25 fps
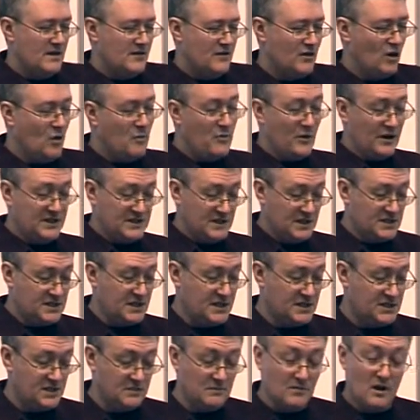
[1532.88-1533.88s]
The operating
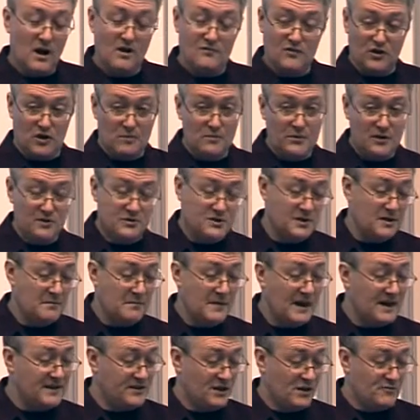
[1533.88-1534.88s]
system of the computer that
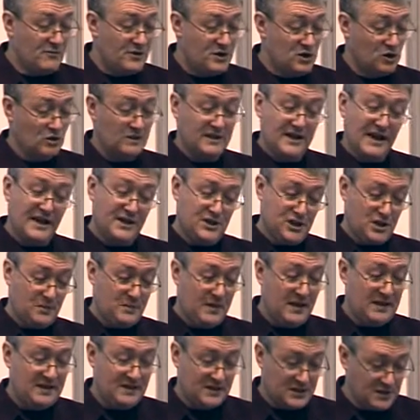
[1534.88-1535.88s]
made the original
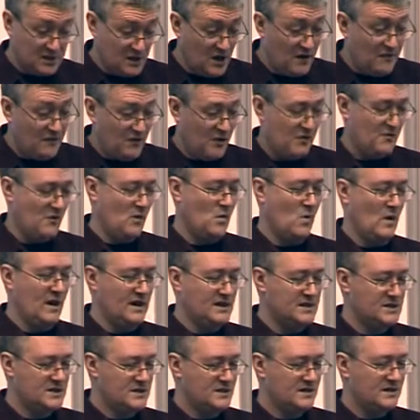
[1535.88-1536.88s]
DHCP discovery
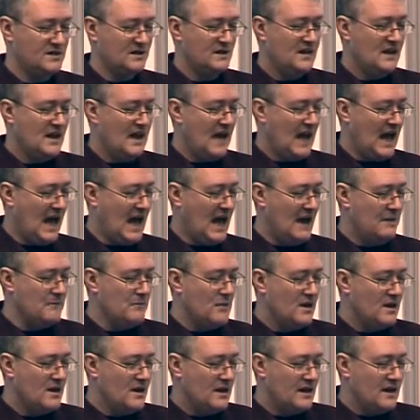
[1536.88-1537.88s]
request
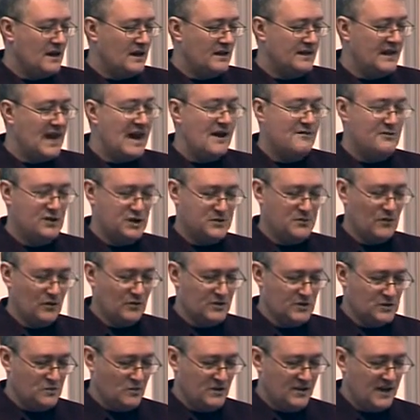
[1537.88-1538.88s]
now
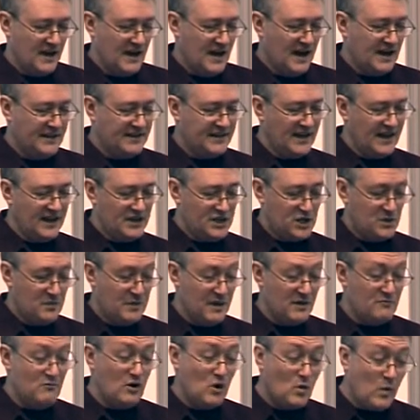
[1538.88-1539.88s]
responds with a
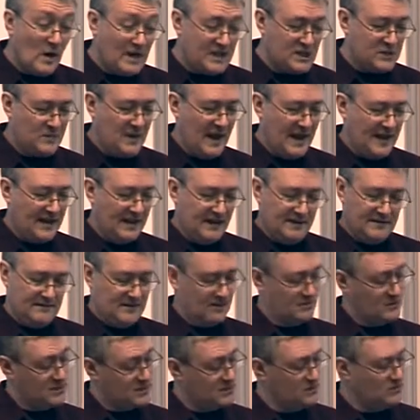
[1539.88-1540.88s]
DHCP request packet.
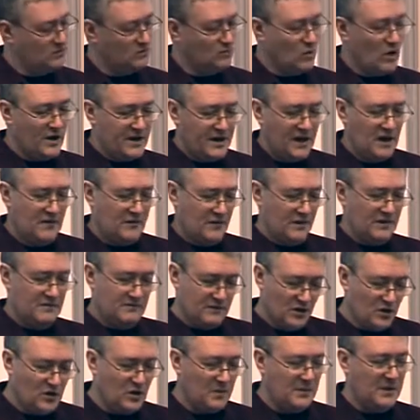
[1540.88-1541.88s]
Now we're still working over
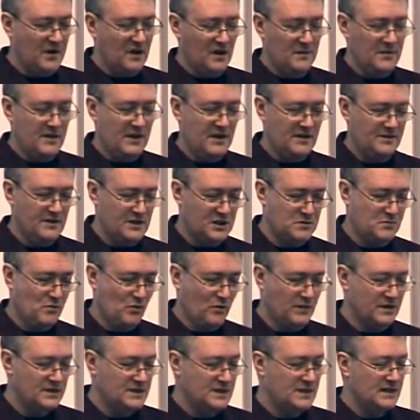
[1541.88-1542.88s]
UDP IP at this
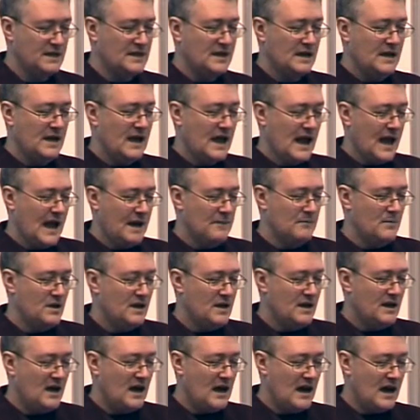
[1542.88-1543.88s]
point,
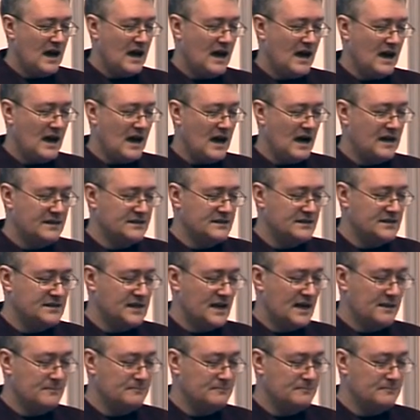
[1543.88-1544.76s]
that's